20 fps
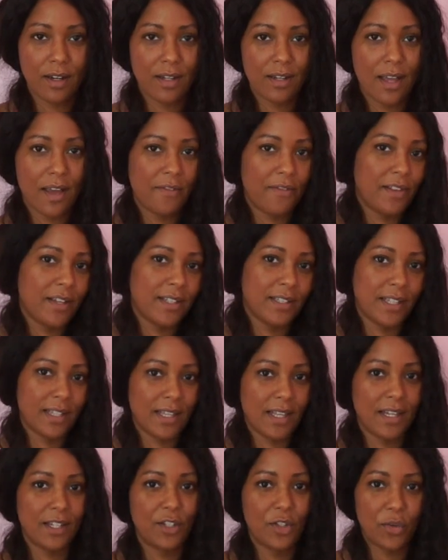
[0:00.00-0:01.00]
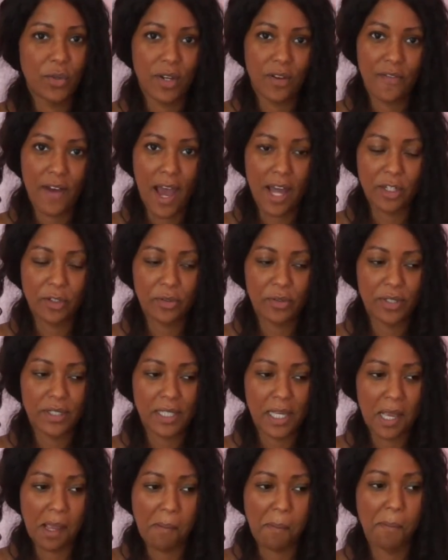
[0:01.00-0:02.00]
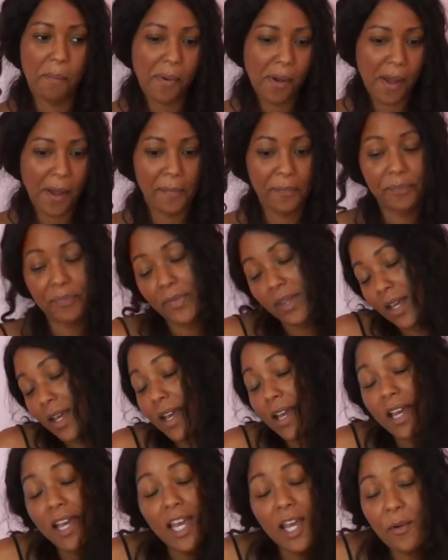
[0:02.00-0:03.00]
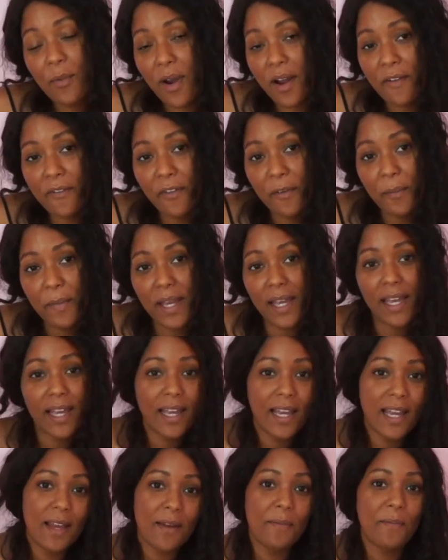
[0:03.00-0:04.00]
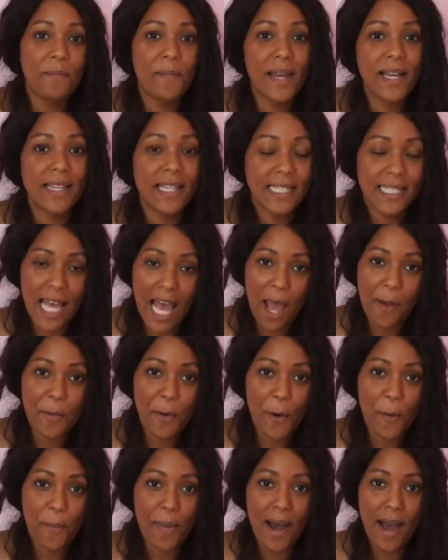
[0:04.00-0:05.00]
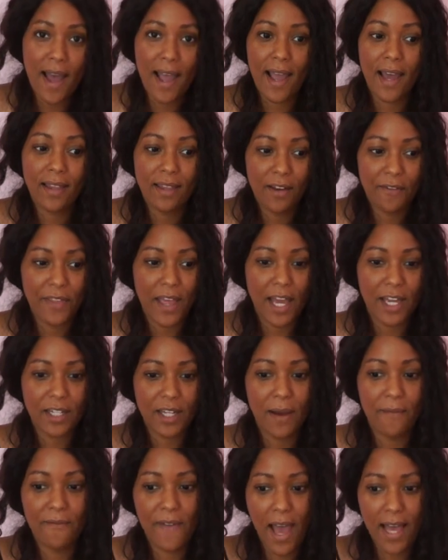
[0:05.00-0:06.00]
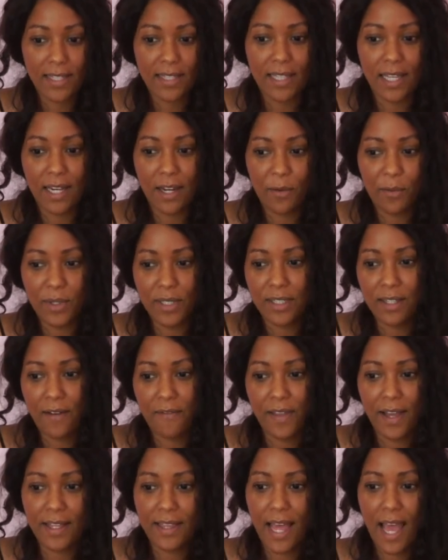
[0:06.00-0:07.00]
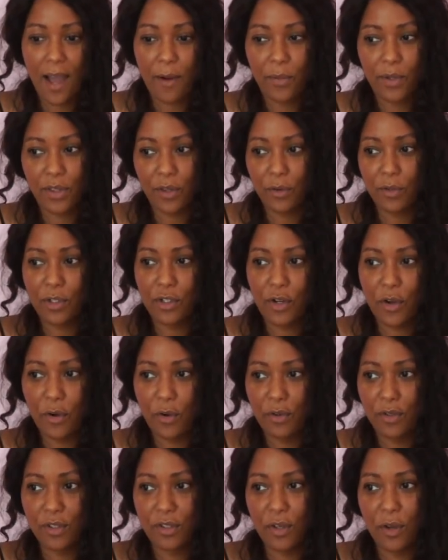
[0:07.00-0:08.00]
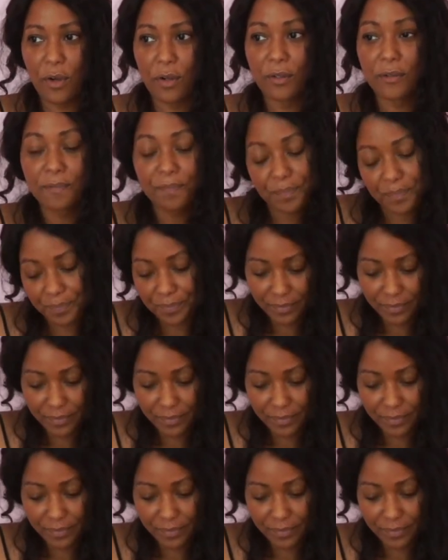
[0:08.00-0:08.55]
on Netflix and then doing a vaginal scene. But it worked for me. It made the time go by. I love that. I'm fascinated with stuff like that with those shows. So